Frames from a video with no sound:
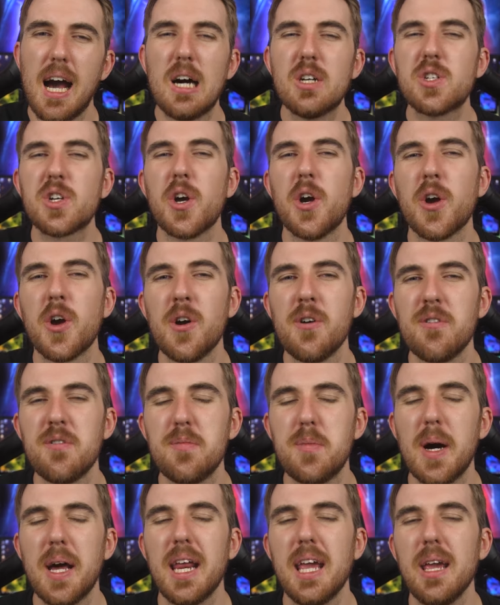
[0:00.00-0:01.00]
How's it going,
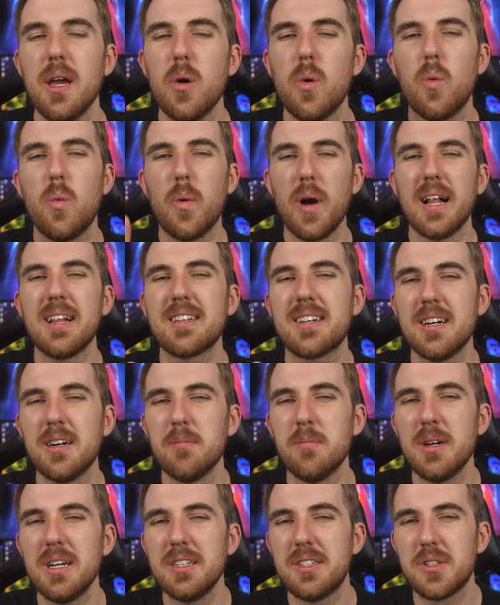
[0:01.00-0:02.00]
everybody?
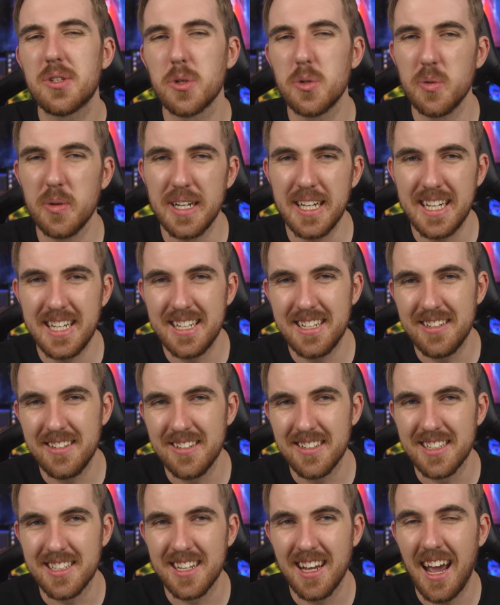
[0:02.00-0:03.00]
Welcome to We
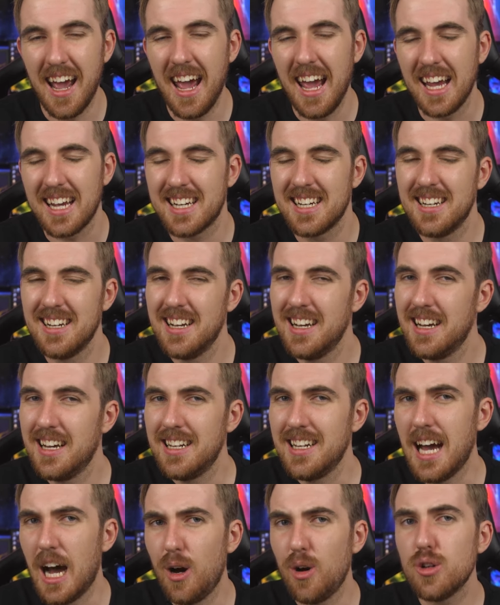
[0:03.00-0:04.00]
Do Tech.
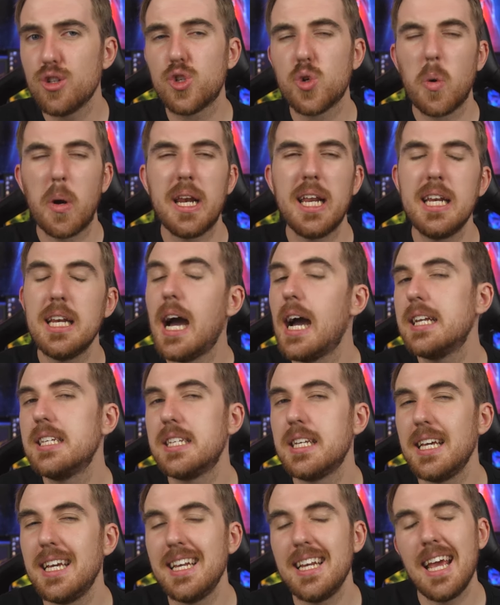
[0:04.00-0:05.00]
Now,
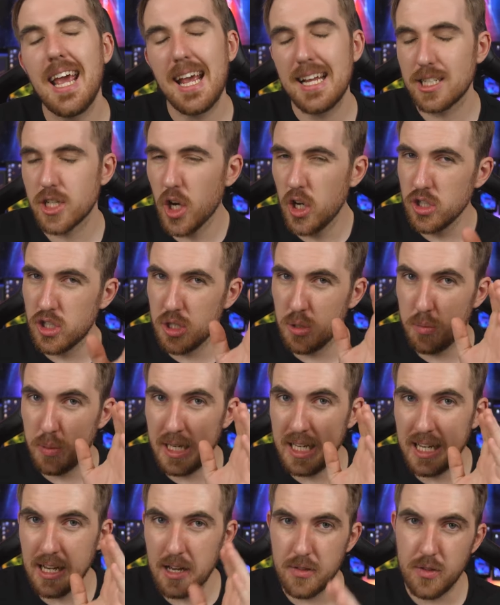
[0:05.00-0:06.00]
2019 is going to
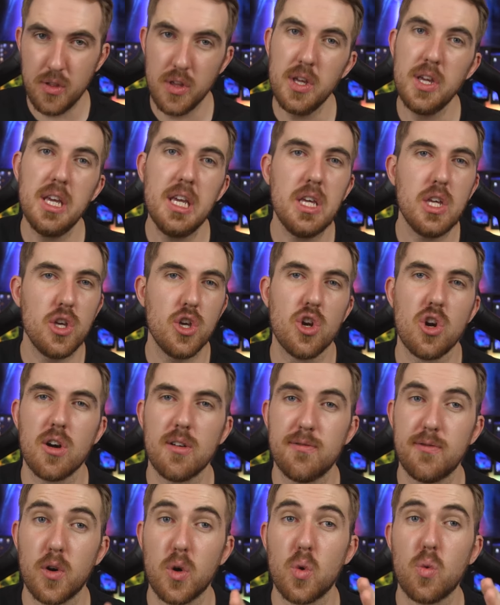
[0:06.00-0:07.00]
be the
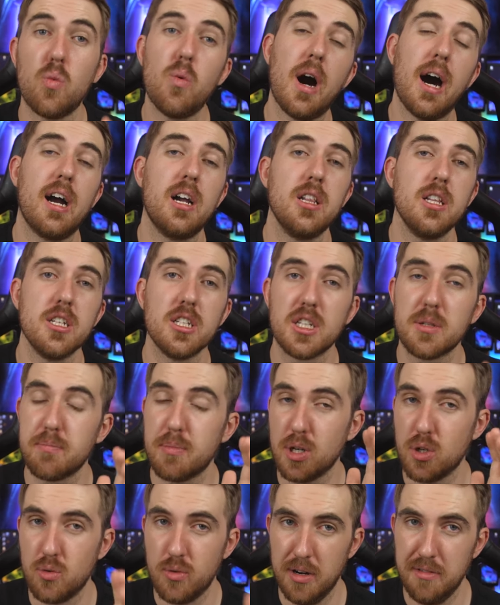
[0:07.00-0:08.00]
year for wireless
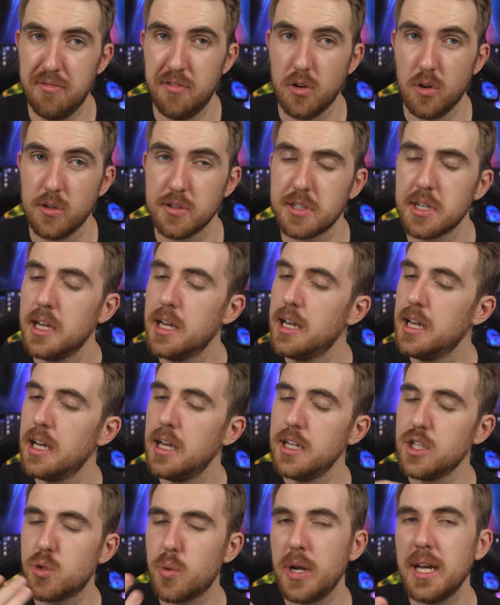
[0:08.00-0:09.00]
peripherals.
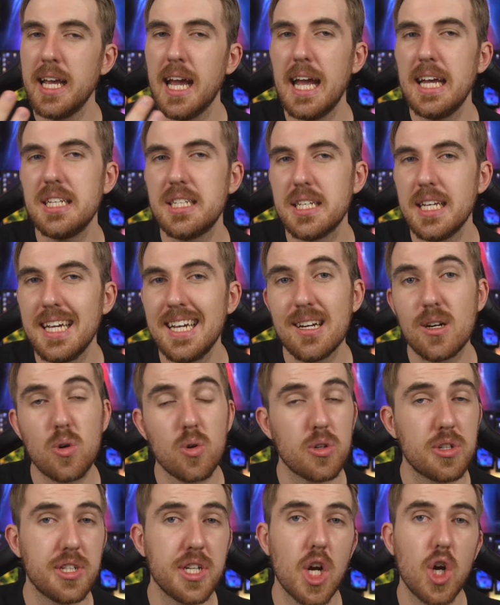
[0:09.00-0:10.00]
In 2018,
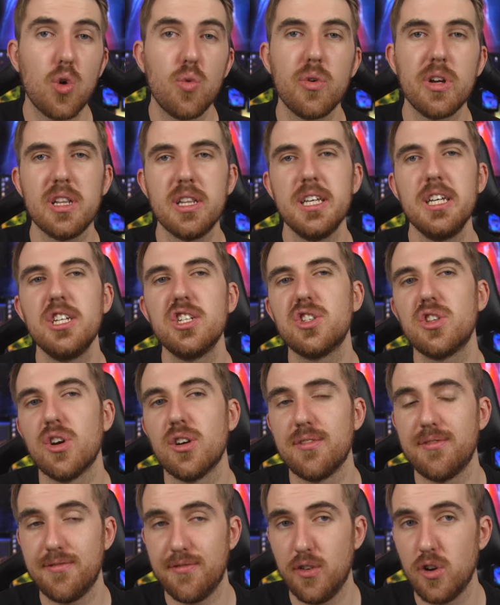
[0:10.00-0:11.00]
Corsair released
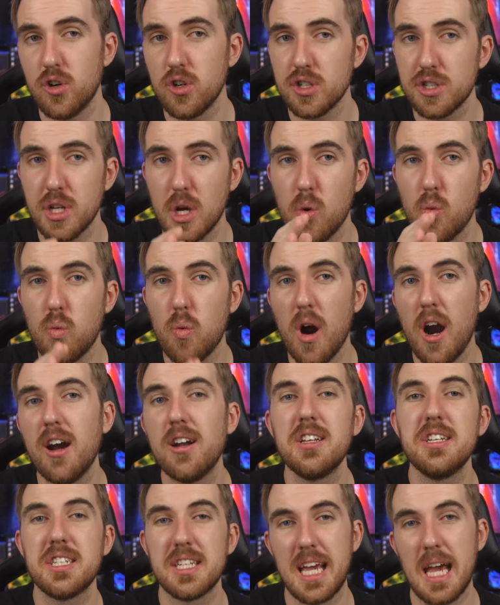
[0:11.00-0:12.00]
their first
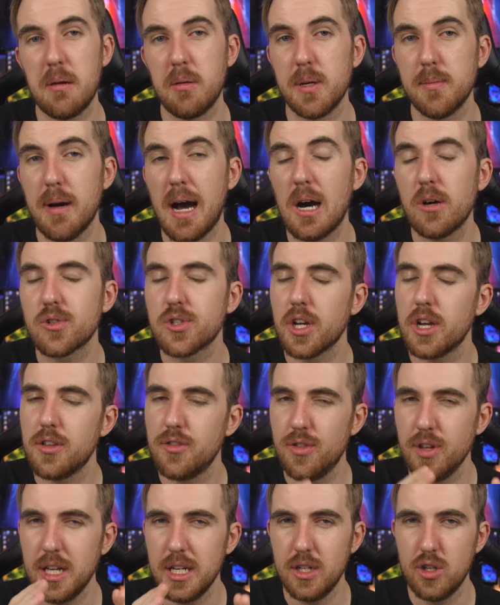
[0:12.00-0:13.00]
wireless gaming mouse,
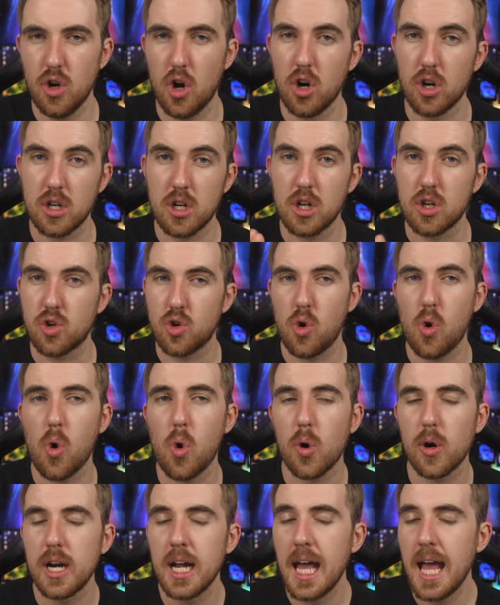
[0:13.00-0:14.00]
the Dark
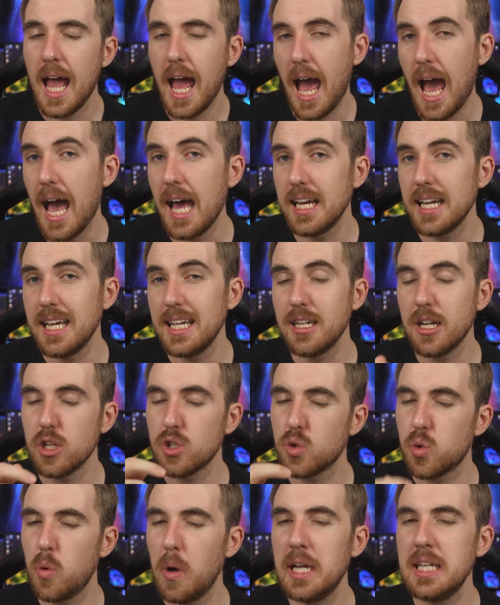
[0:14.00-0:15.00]
Core, and in
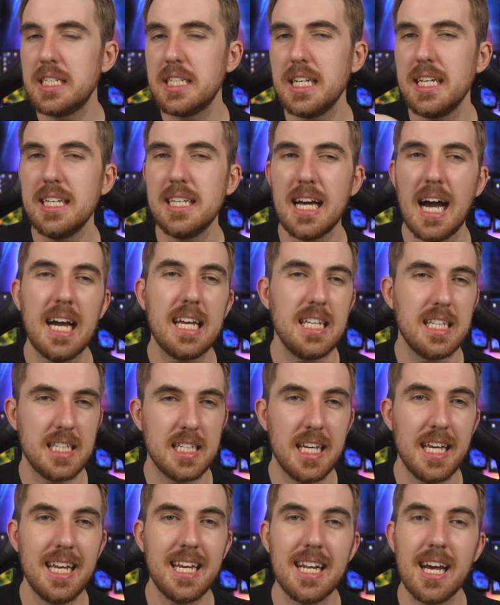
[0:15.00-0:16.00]

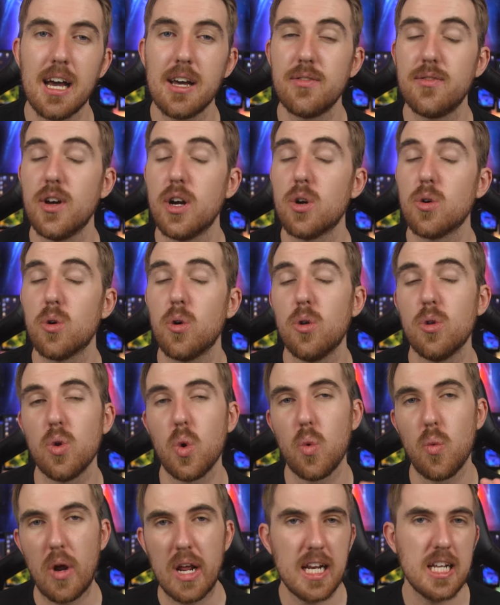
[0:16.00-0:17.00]
2019, they're
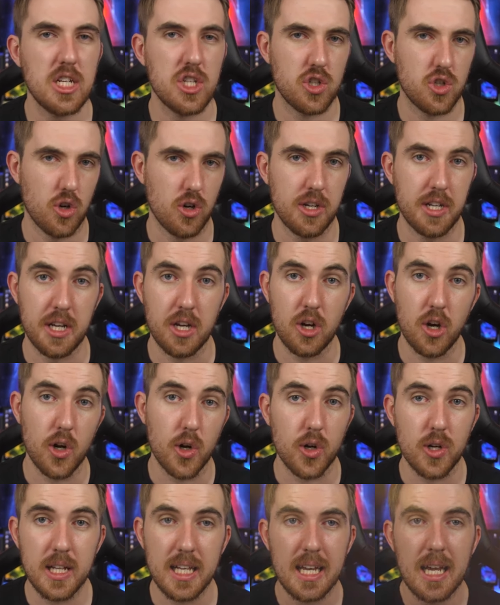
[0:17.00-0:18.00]
already starting
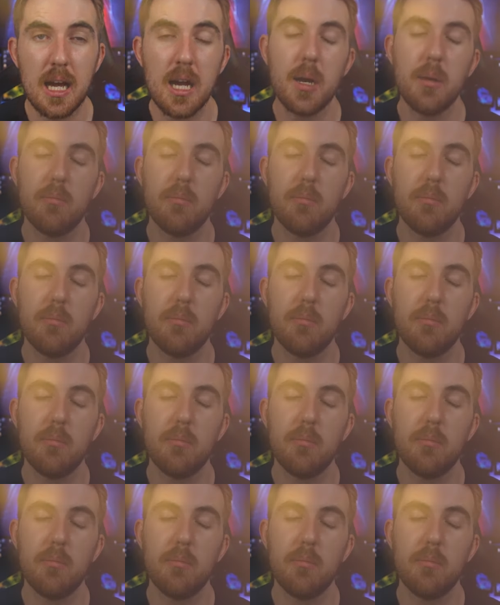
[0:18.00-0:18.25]
early,